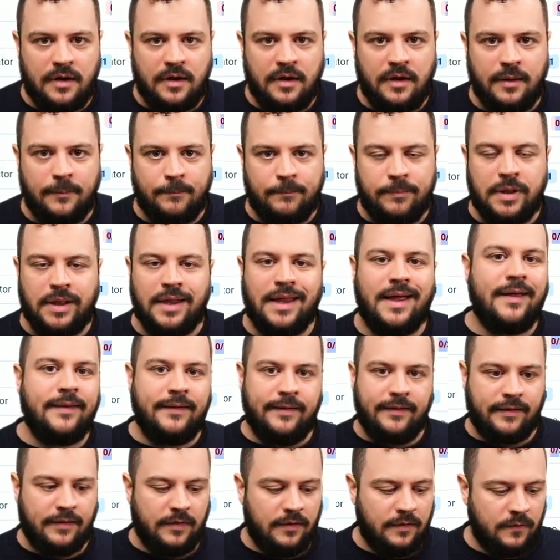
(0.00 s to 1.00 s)

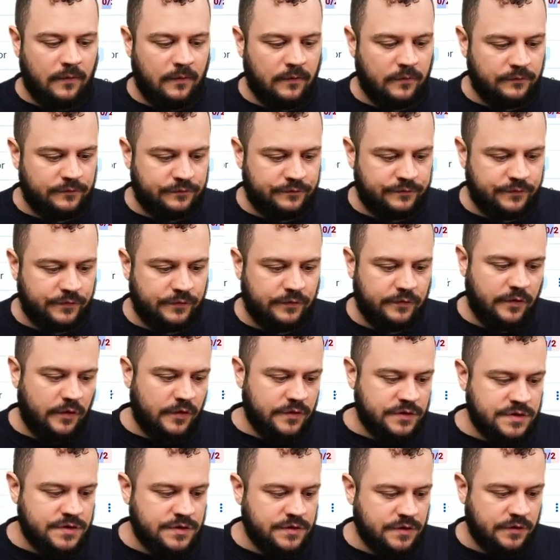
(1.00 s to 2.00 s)
planning of
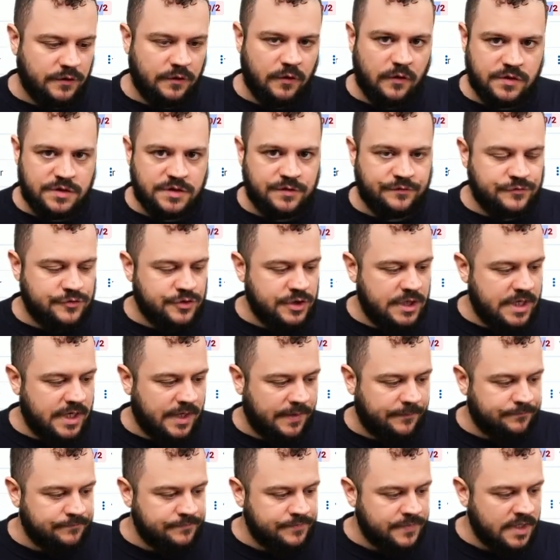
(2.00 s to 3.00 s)
lots and lots of
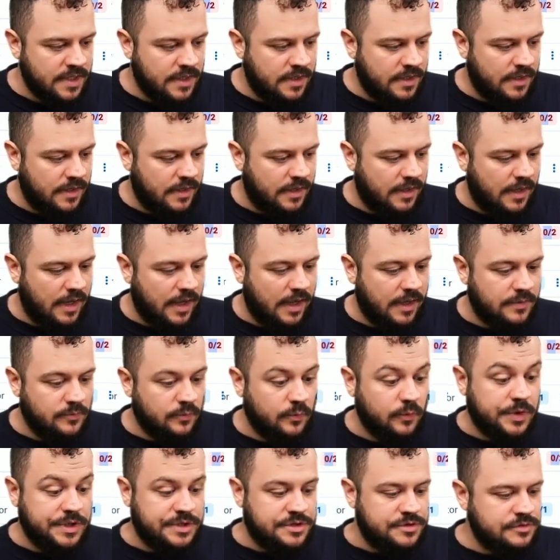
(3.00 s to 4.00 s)
training. And
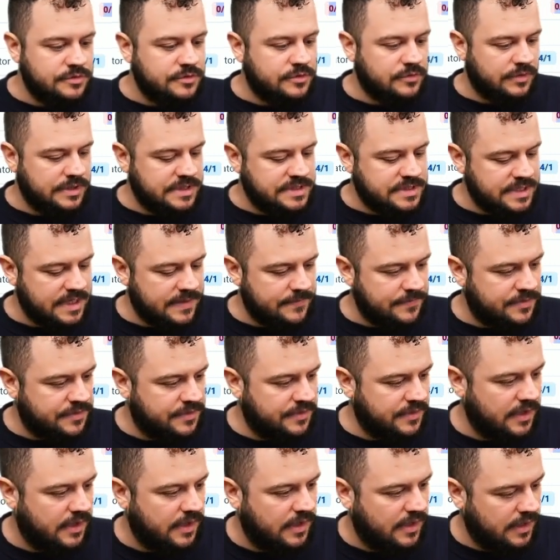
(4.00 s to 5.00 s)
we do go in depth
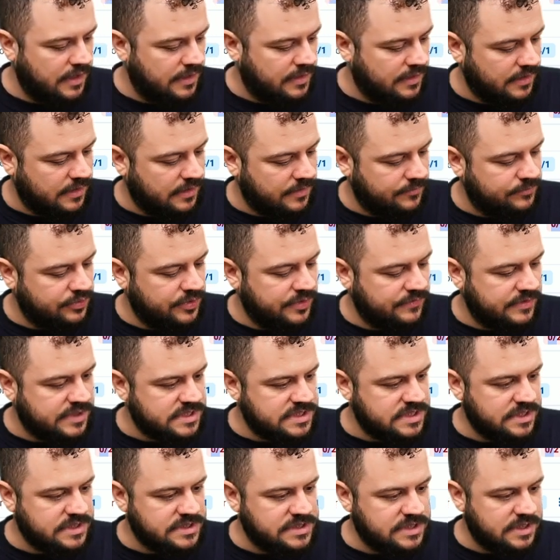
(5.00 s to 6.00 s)
in a previous
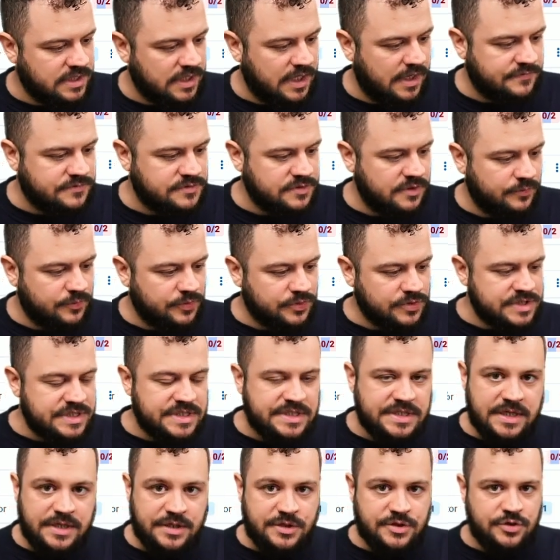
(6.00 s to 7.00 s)
LinkedIn Live, so I won't
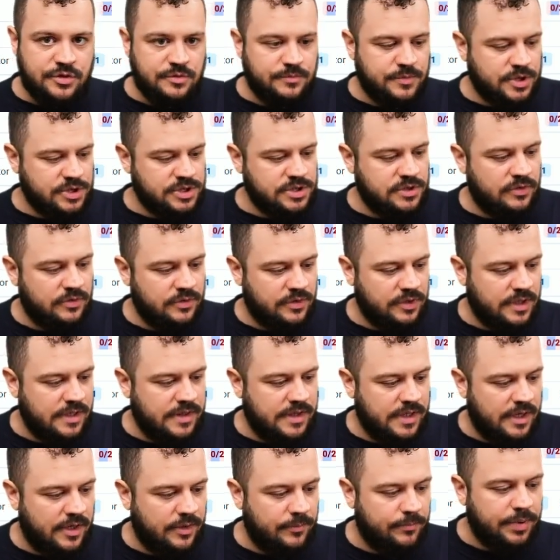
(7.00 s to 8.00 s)
stay too much longer in
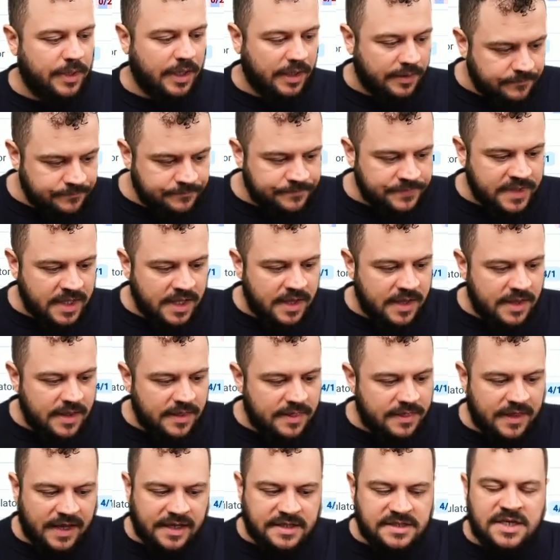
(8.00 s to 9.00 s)
there. But
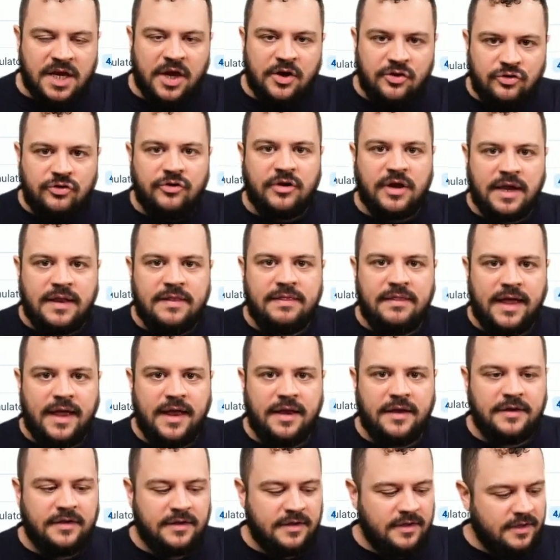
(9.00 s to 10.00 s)
that's how you can
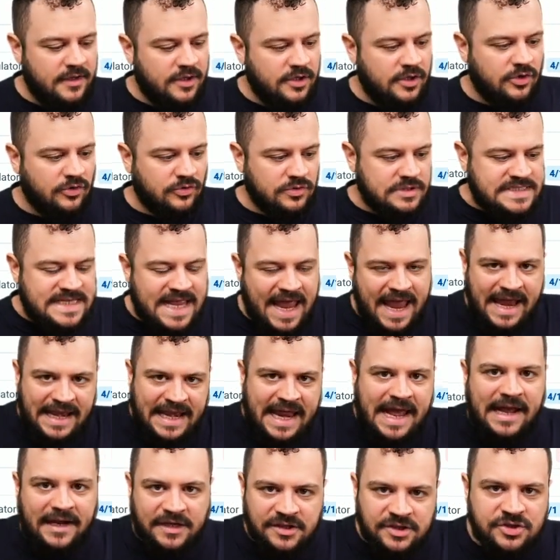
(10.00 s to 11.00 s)
then,
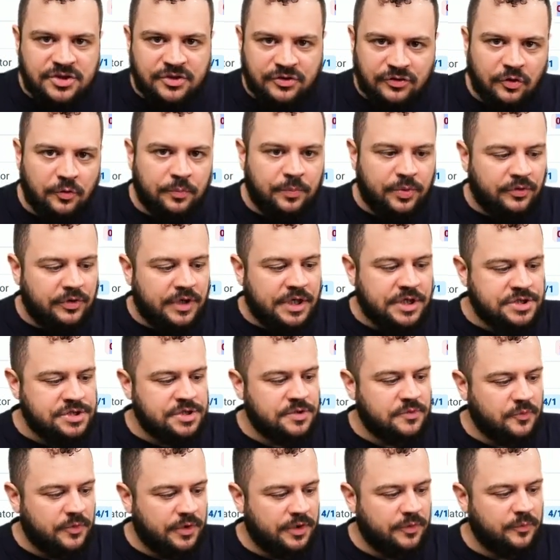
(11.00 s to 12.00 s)
10x your
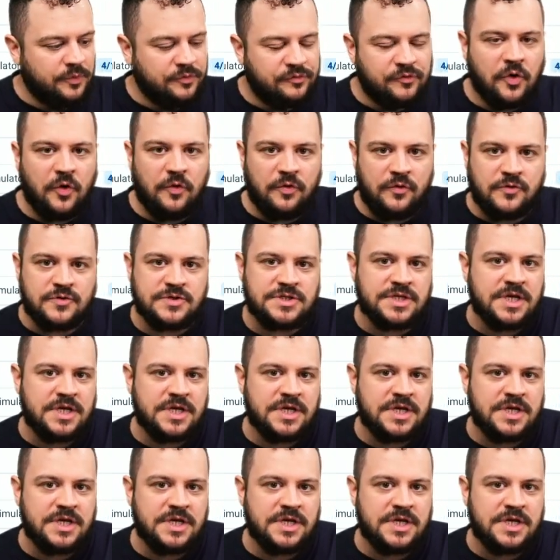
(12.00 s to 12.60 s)
operation, where we've got those